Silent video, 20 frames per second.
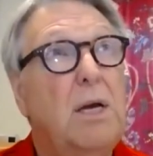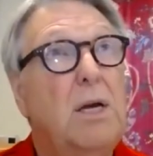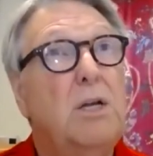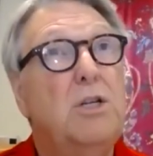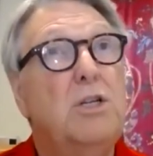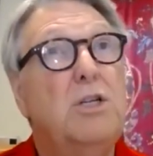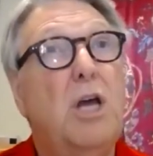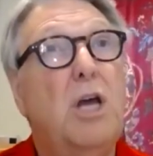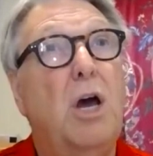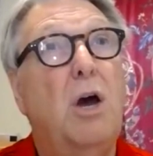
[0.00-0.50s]

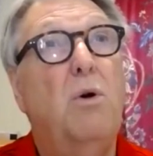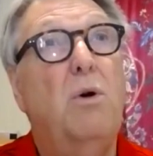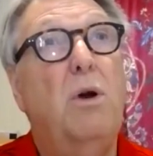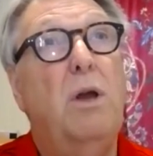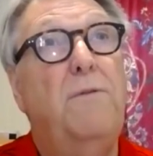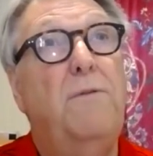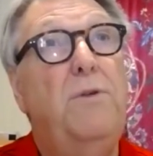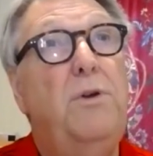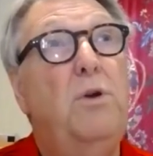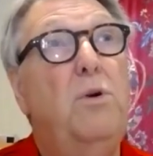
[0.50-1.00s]
So
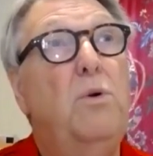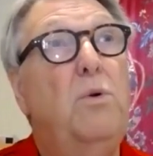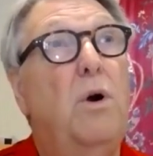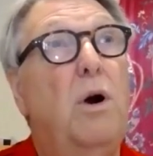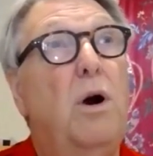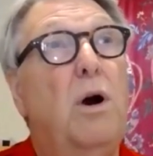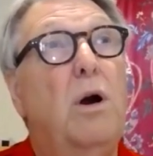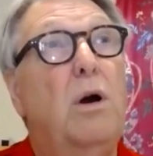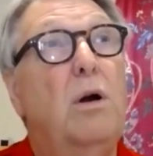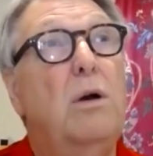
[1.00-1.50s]
if you
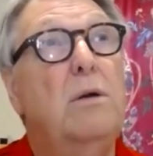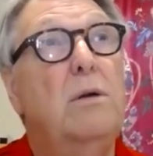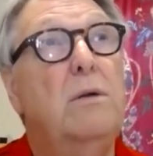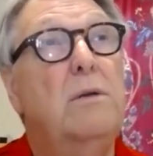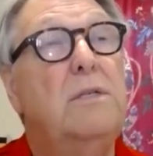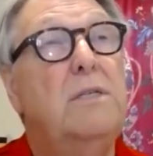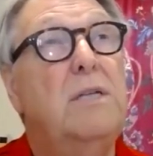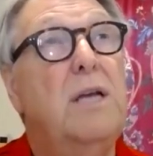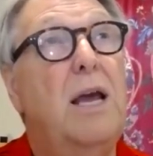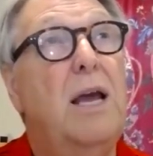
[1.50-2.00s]
are
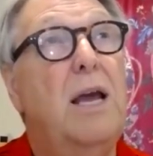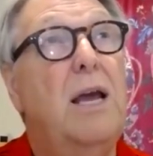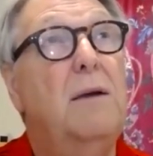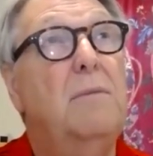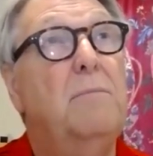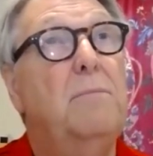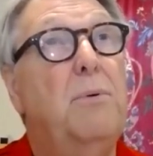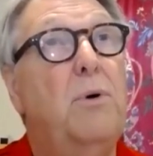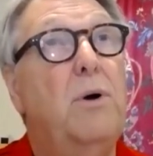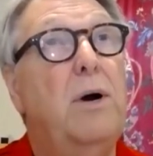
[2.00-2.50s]

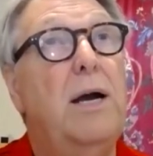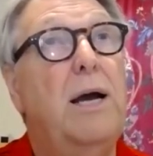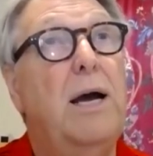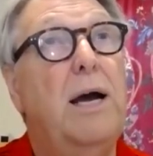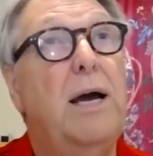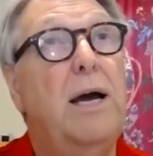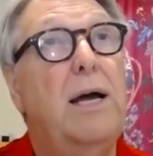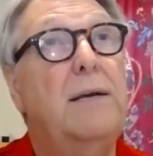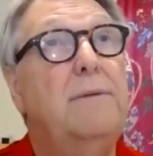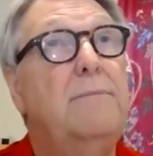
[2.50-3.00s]
saying,
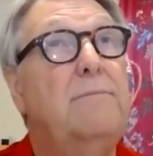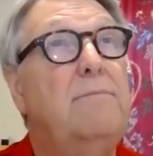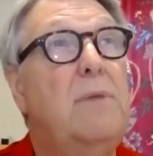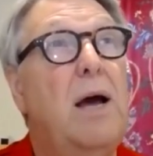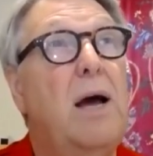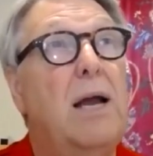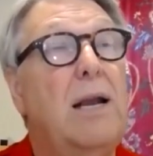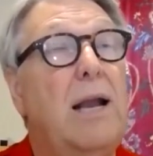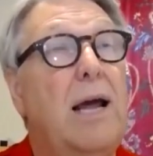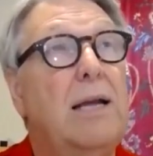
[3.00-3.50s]
boy,
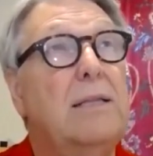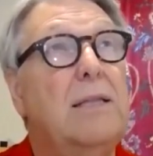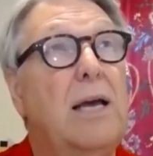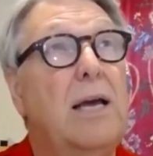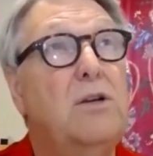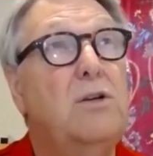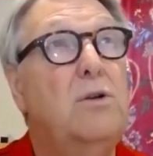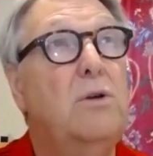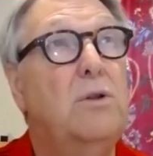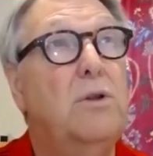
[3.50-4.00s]
I'd like
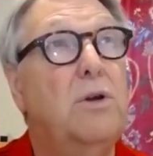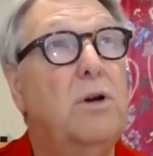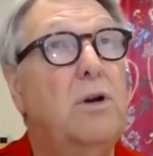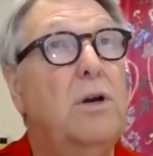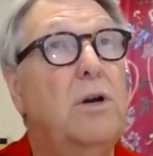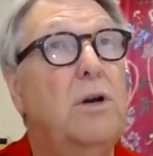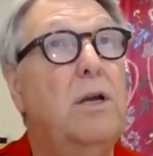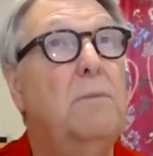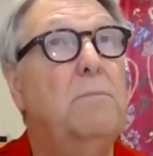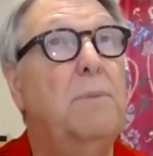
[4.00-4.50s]
that
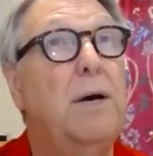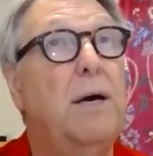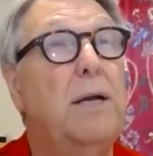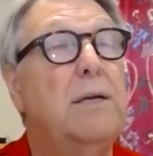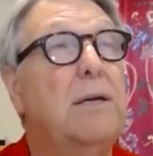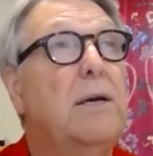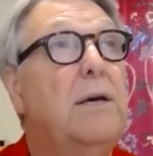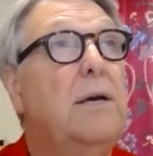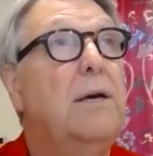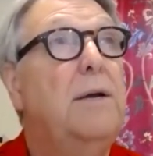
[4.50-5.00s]
230, but
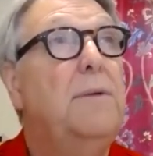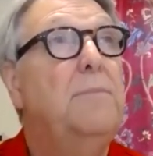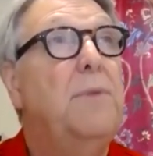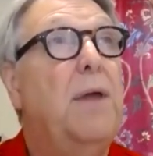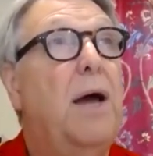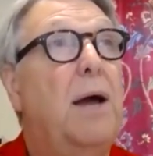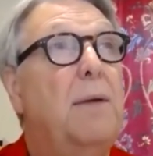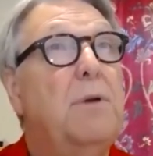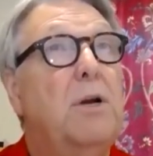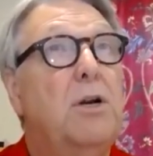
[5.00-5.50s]

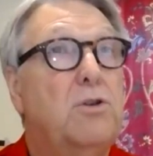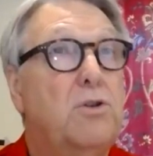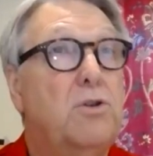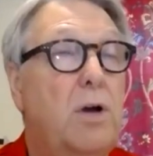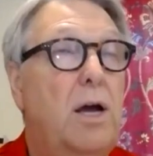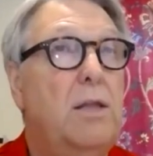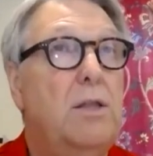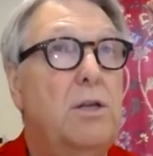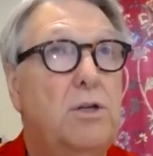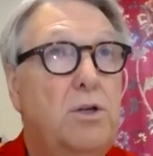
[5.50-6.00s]
I'm going to
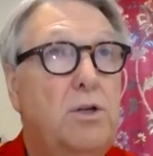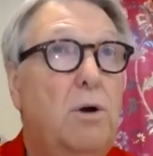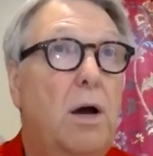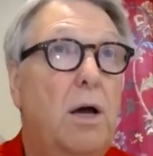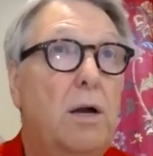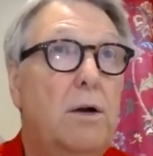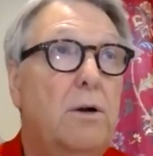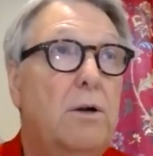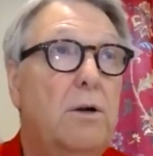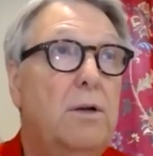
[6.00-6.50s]
try the
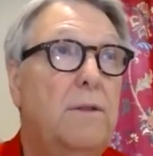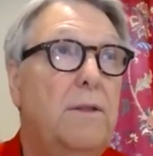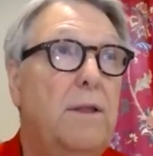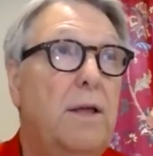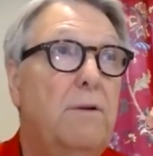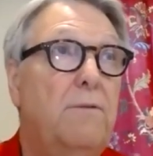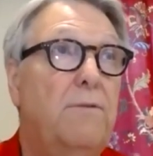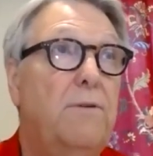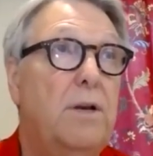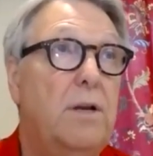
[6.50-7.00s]
200, and
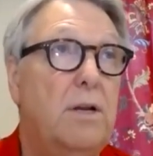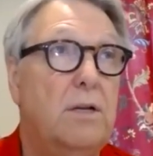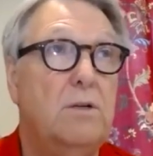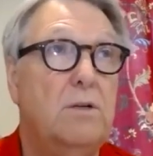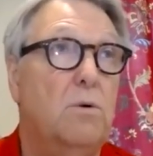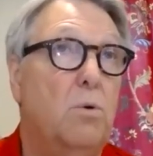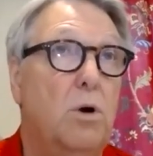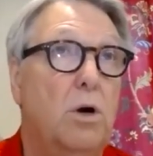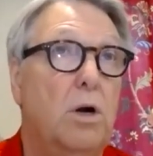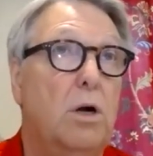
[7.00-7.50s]
then if it
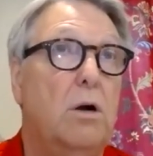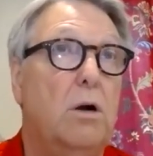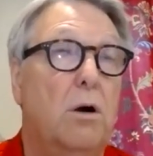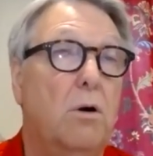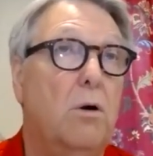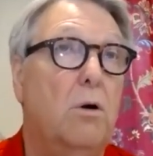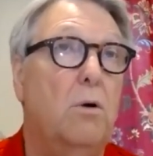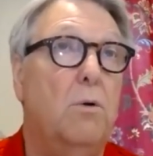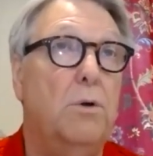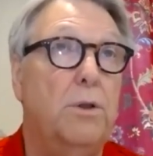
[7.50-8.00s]
doesn't work, I'll
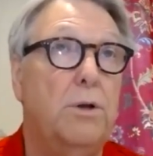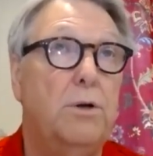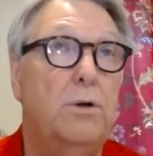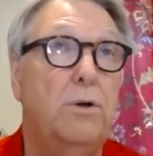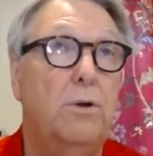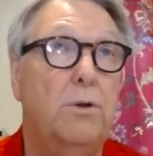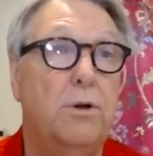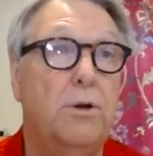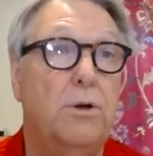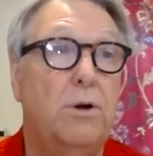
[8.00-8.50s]
go with the
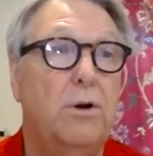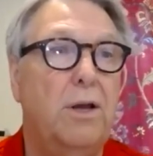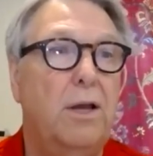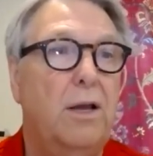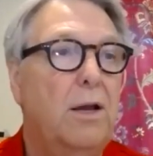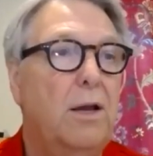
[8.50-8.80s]
230.